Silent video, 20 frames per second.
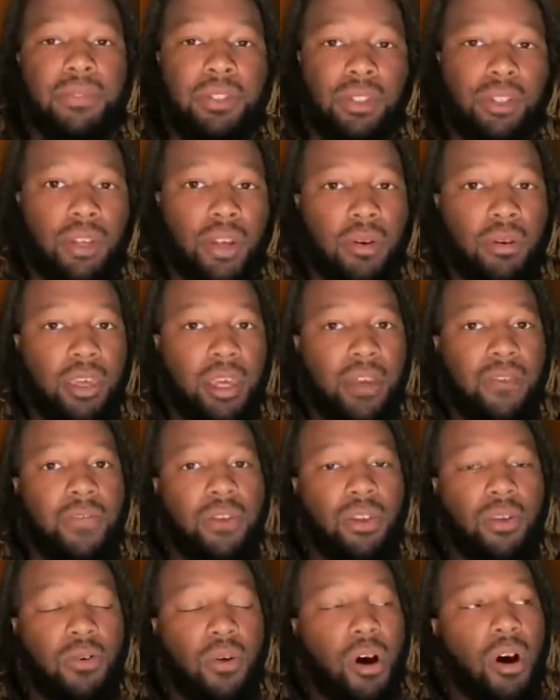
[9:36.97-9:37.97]
giving
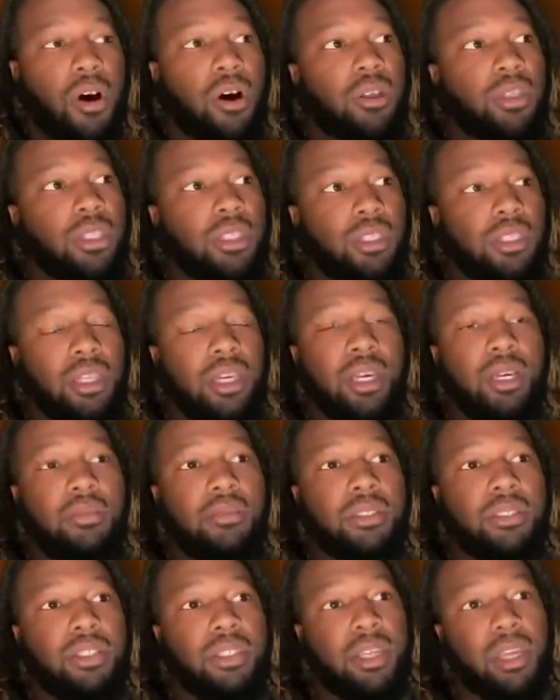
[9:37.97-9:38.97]
you all the
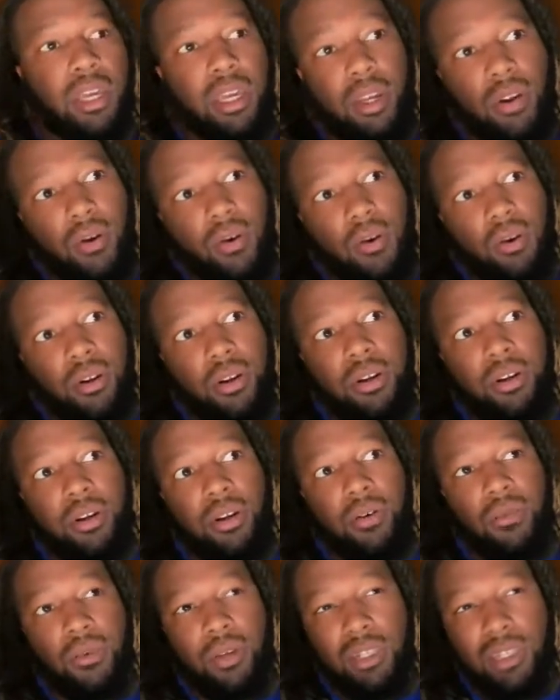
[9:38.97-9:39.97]
steps in order
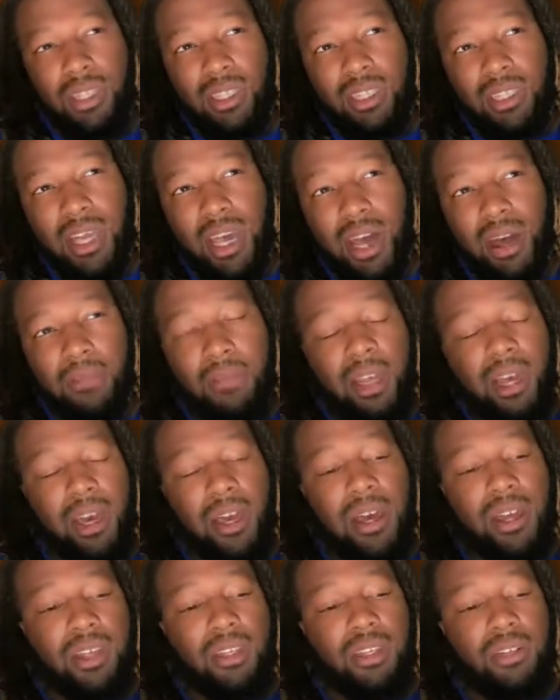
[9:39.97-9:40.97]
with the
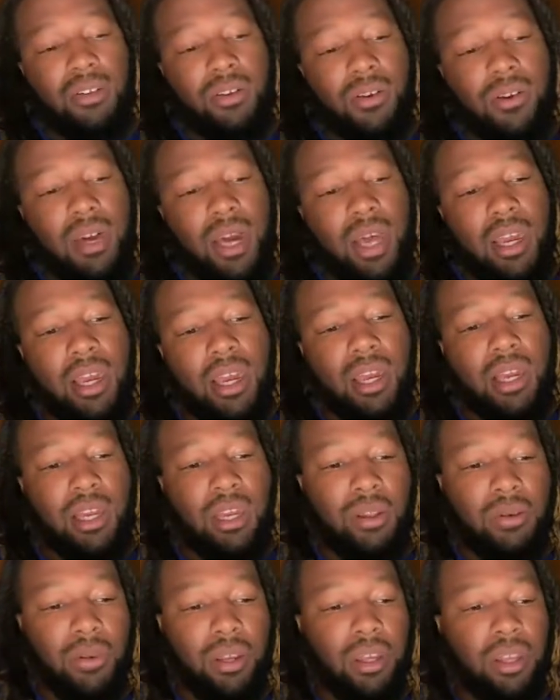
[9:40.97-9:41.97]
timeline, kind of
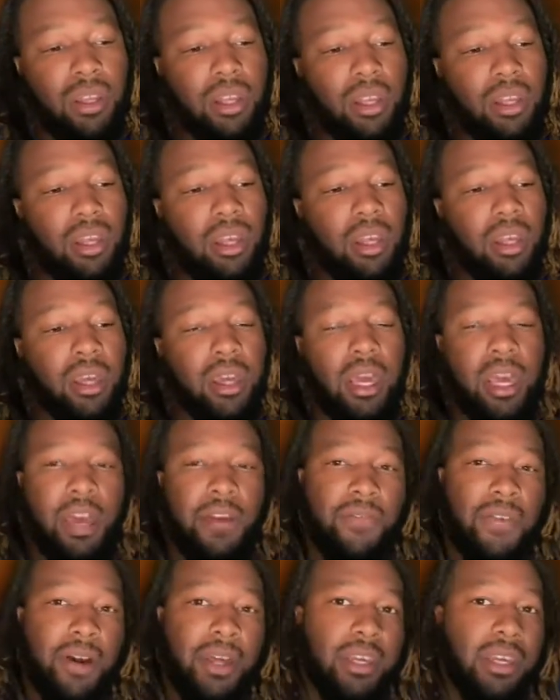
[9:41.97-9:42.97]
included. If
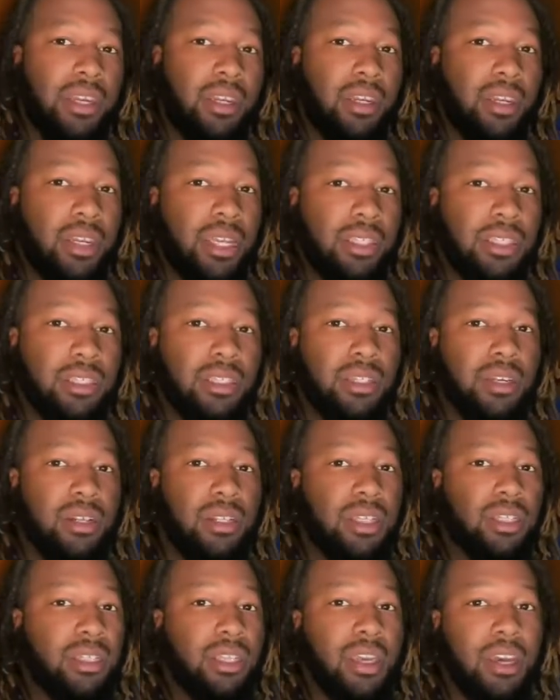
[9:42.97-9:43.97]
I didn't necessarily
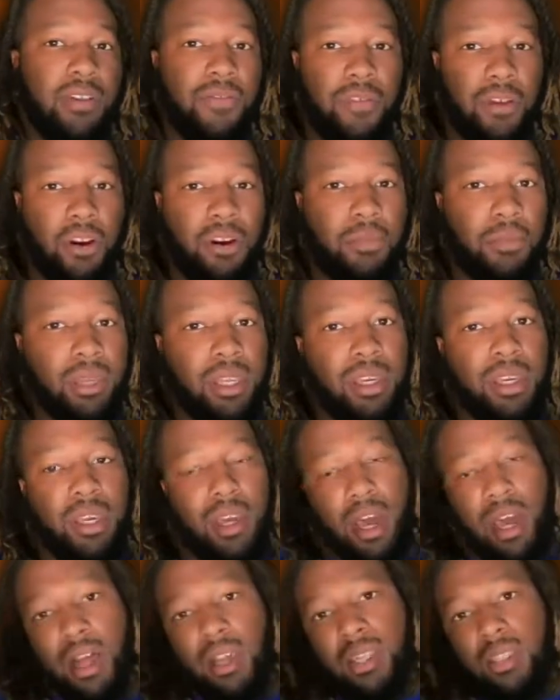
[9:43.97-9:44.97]
say it verbally,
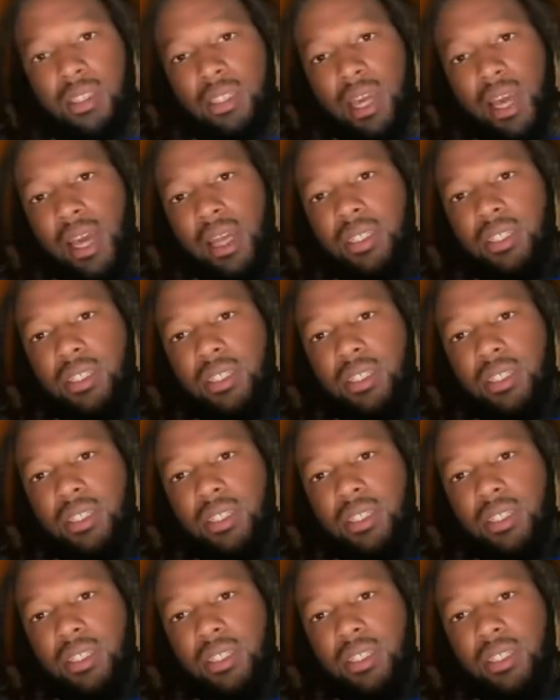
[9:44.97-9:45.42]
I'll attach,